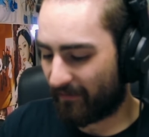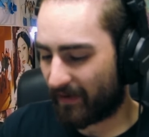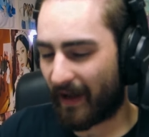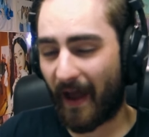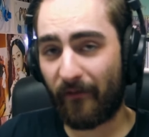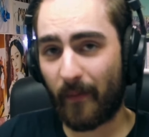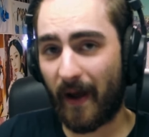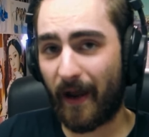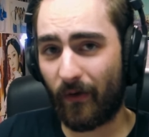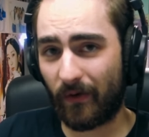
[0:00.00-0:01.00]
even have
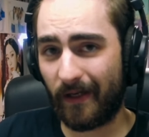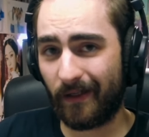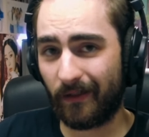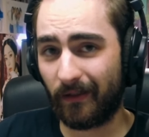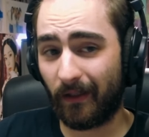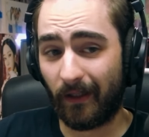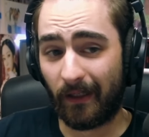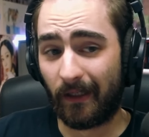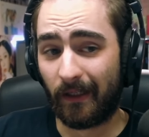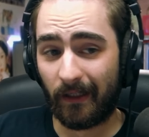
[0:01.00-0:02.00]
my own little
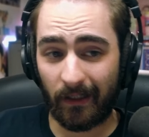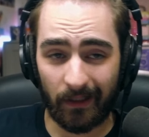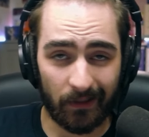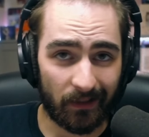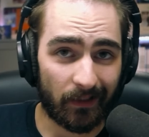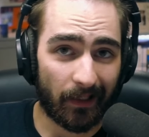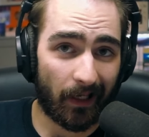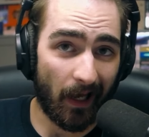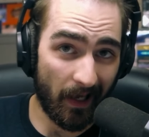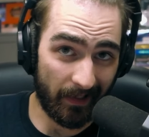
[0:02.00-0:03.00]

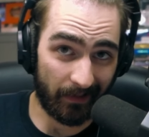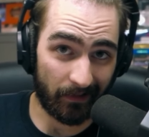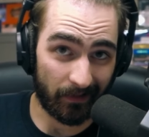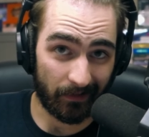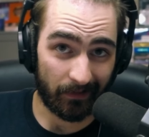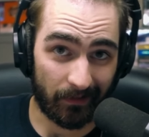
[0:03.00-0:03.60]
guide.